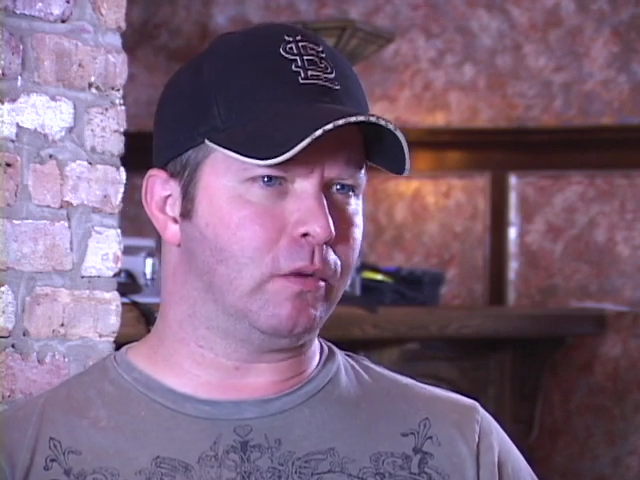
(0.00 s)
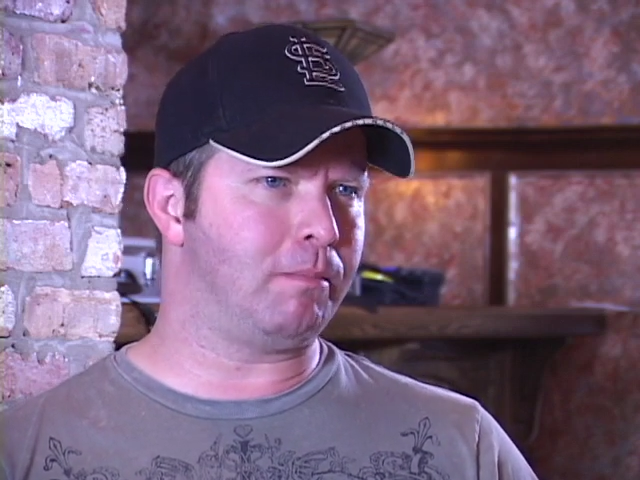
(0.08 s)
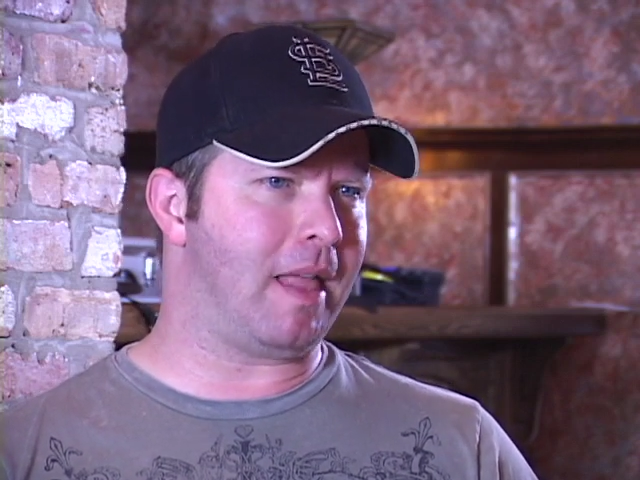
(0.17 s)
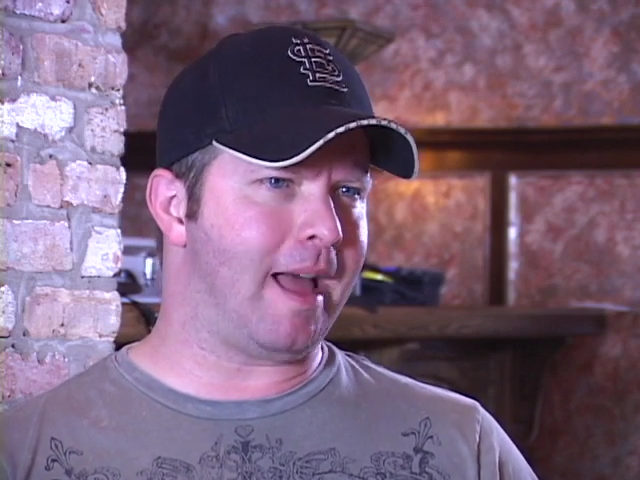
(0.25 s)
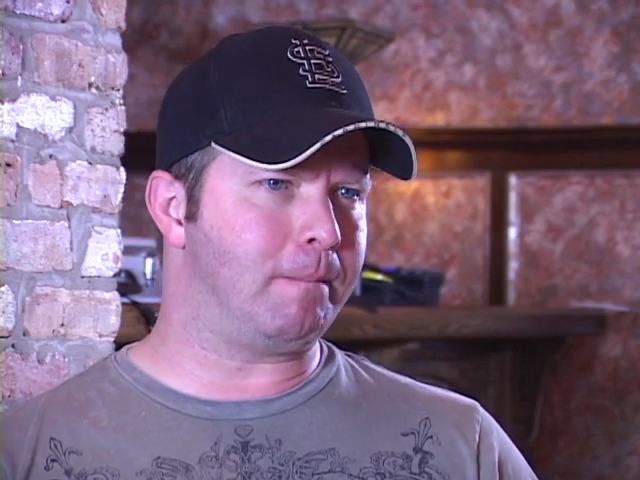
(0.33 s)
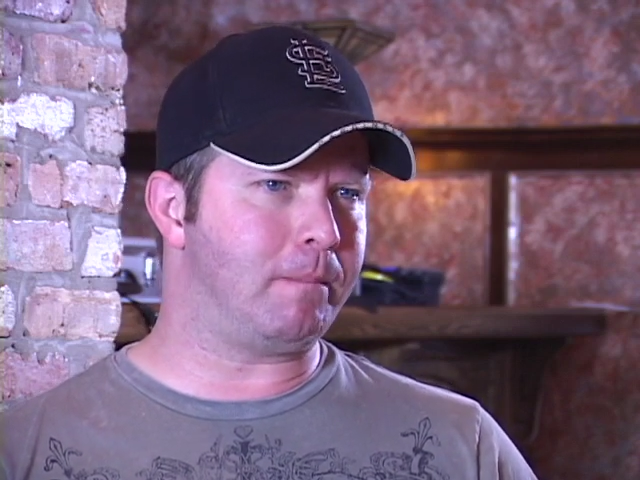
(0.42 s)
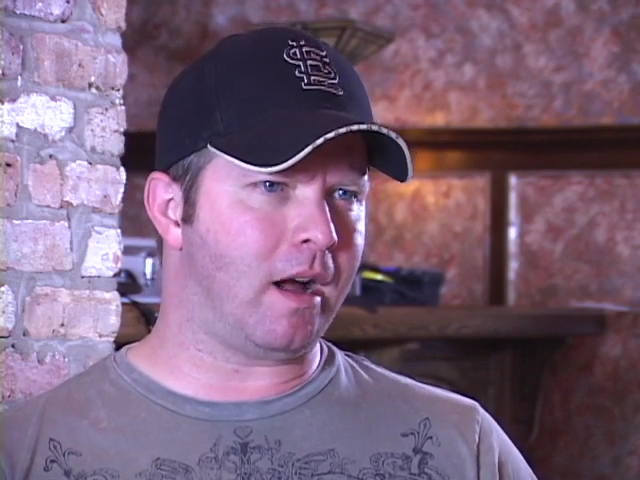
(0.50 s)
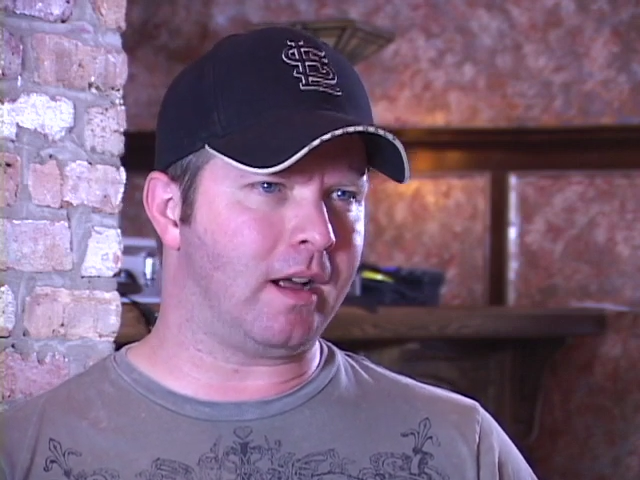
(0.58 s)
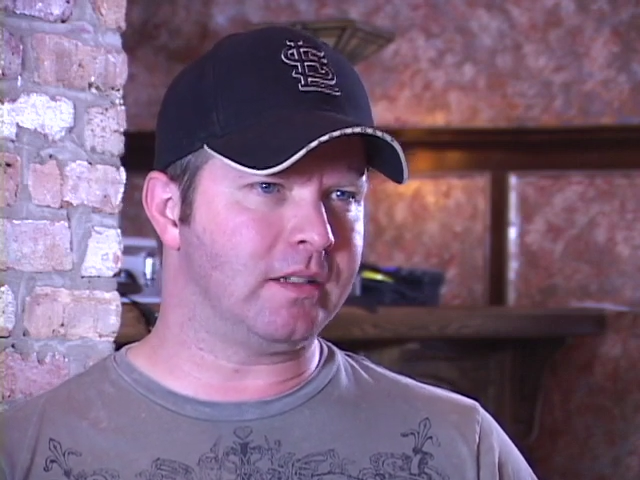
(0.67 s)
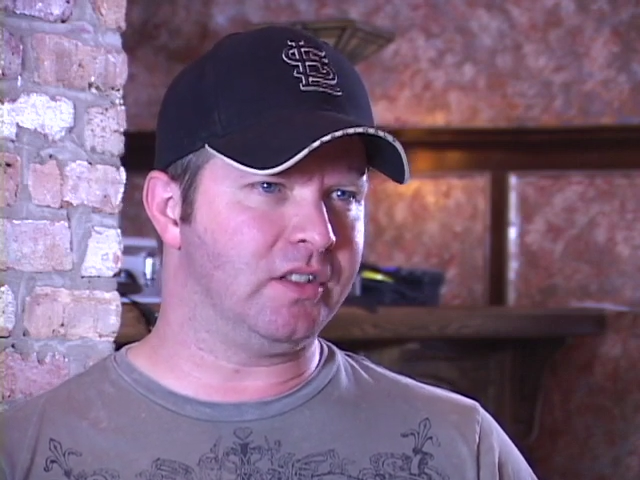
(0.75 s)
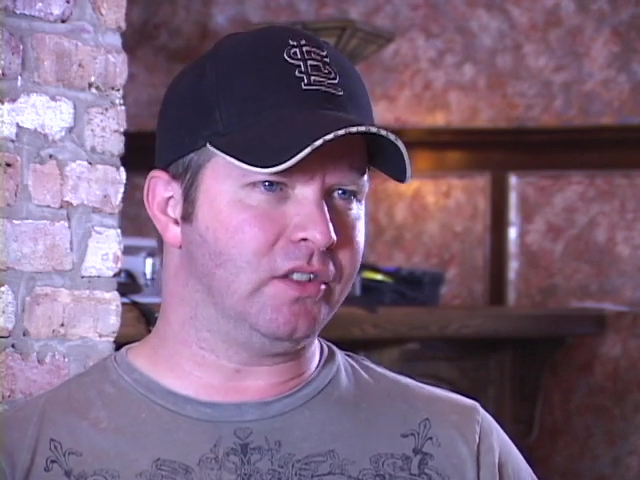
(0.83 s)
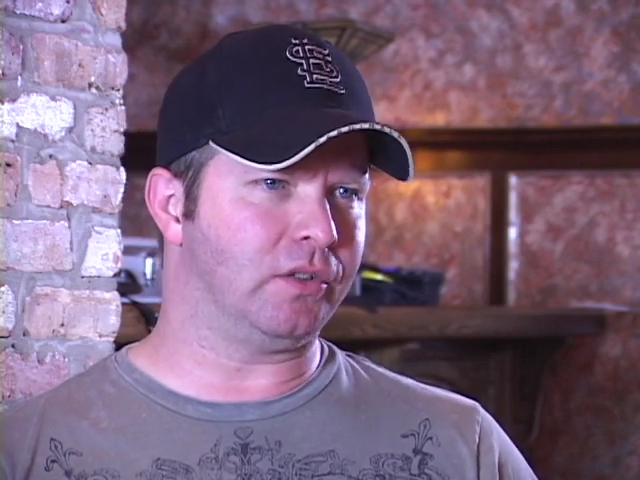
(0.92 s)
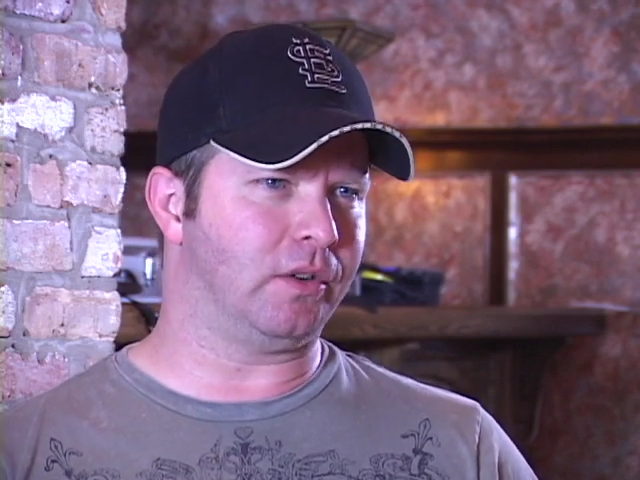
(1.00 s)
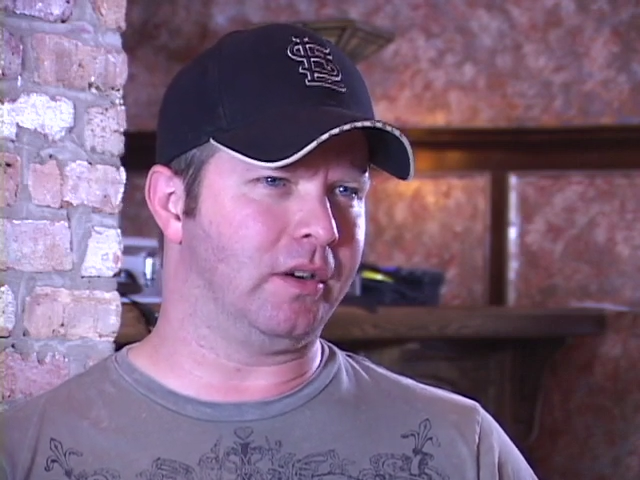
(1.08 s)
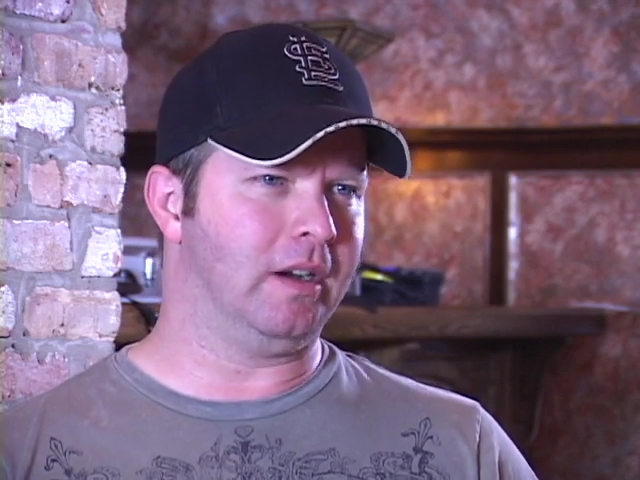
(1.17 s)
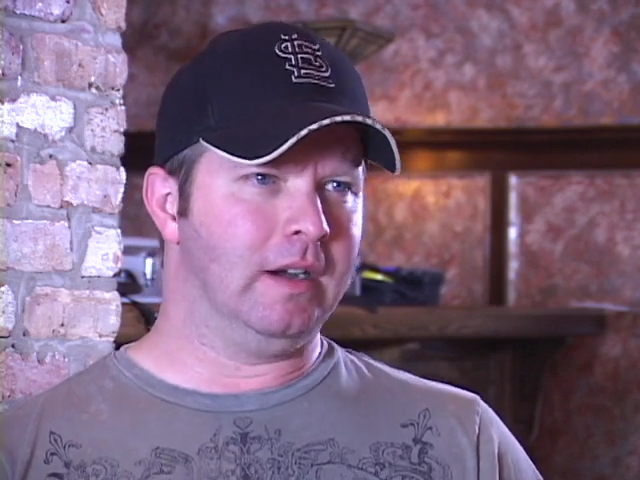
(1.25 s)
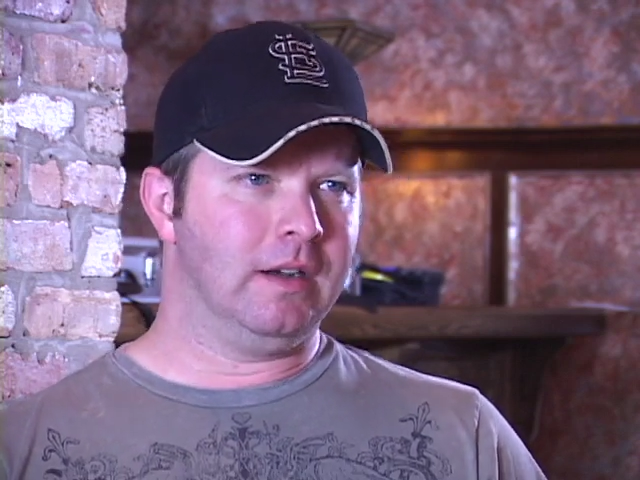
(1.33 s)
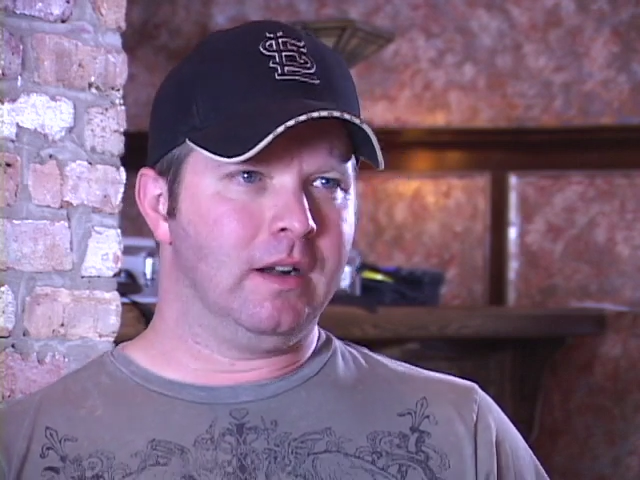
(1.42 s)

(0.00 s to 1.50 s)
or black boxes or